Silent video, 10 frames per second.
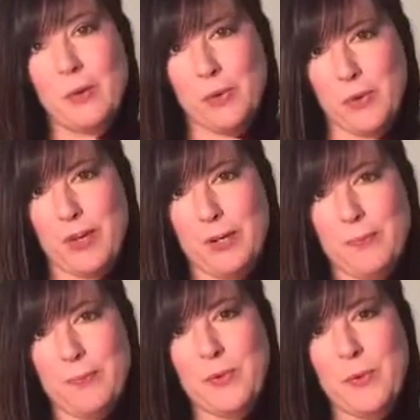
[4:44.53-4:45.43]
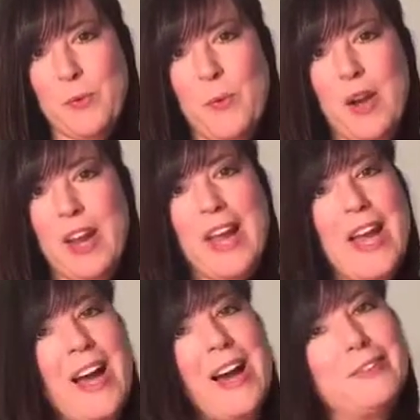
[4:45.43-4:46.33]
or what I
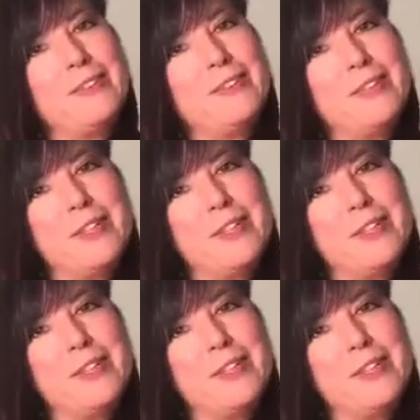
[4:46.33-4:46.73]
have,